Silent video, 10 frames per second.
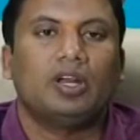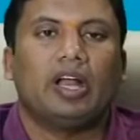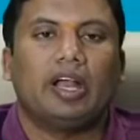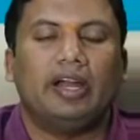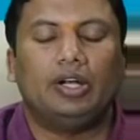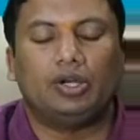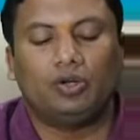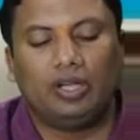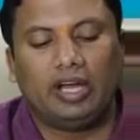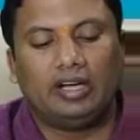Into
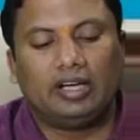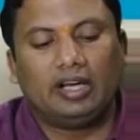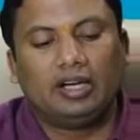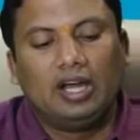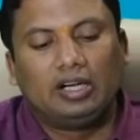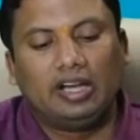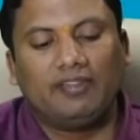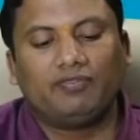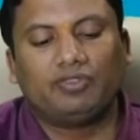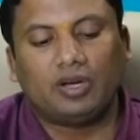18.
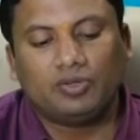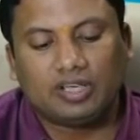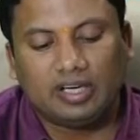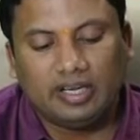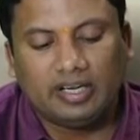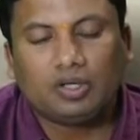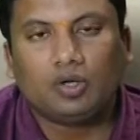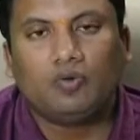10,000 into